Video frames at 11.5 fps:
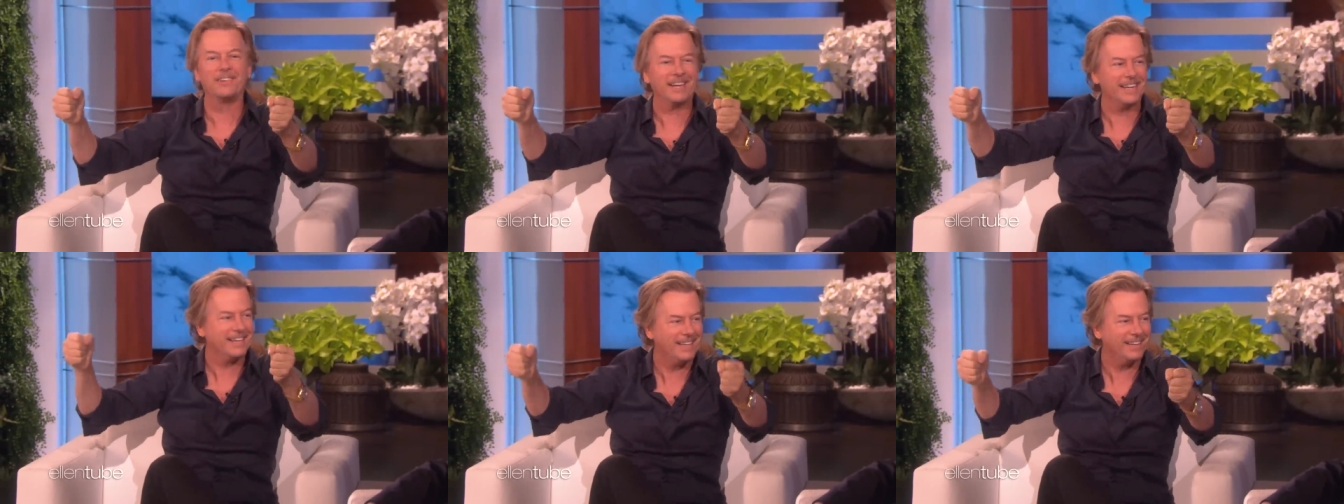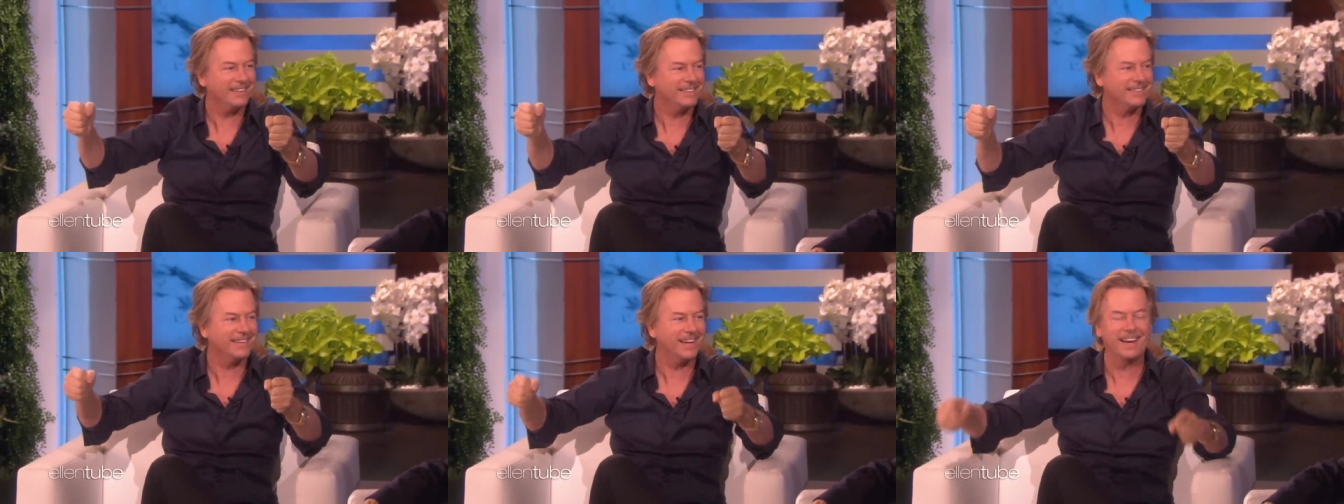We're gonna kill it
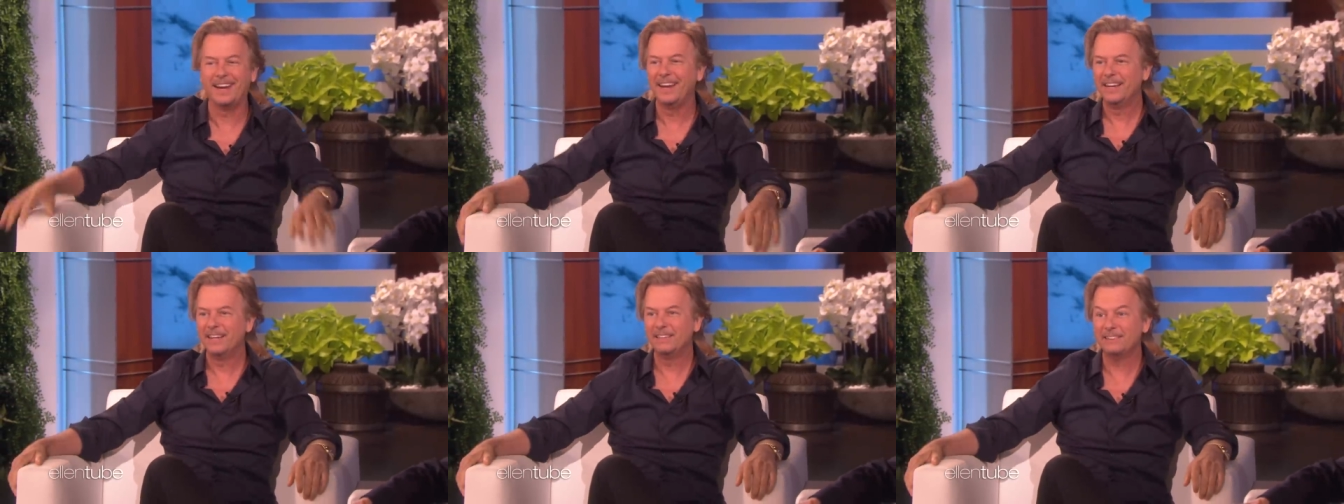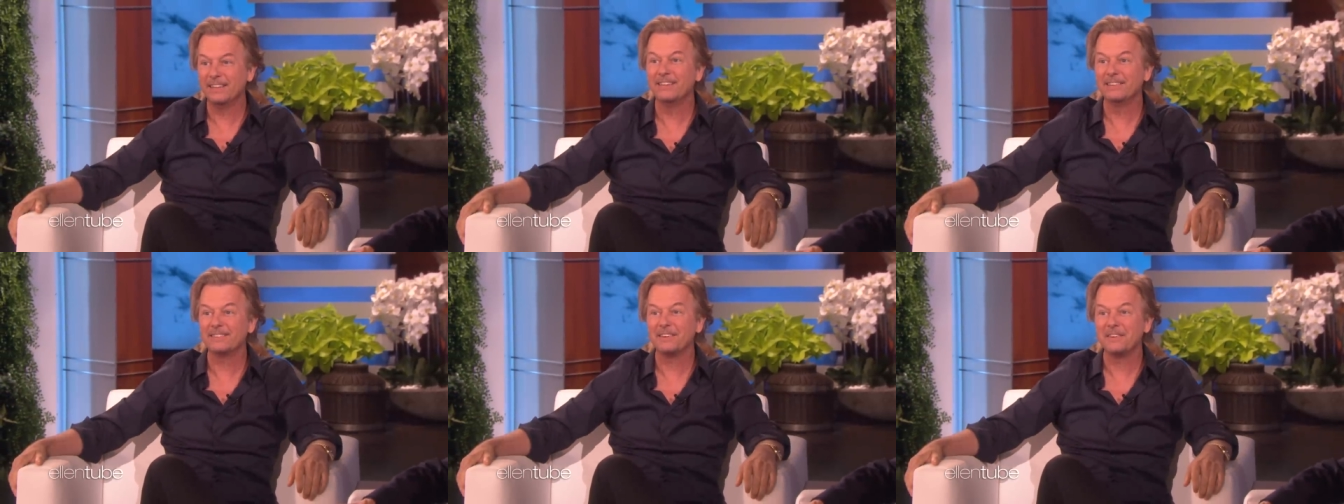today. And she
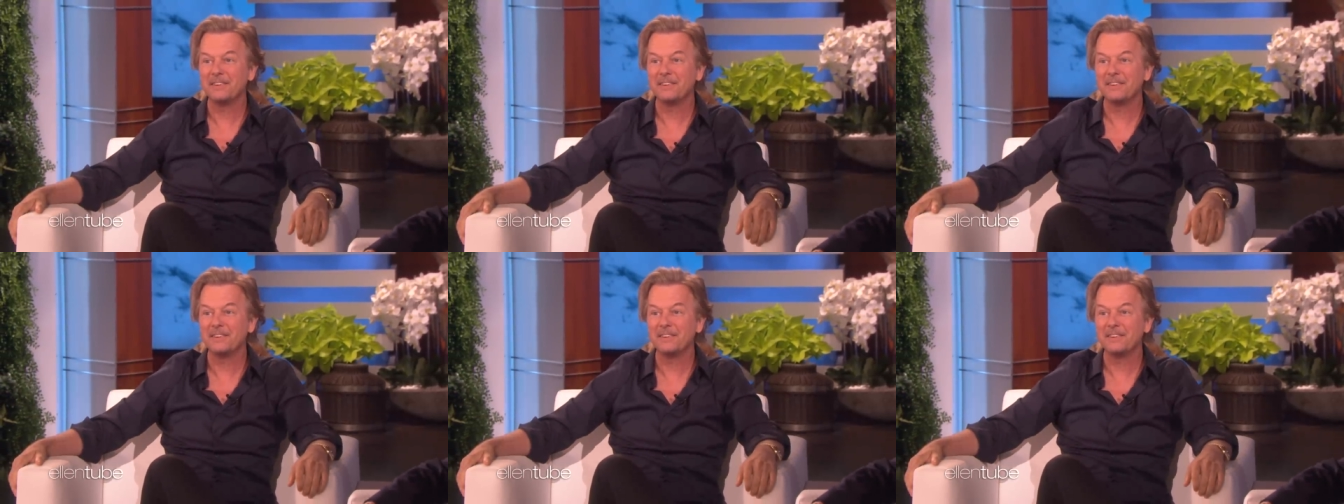goes,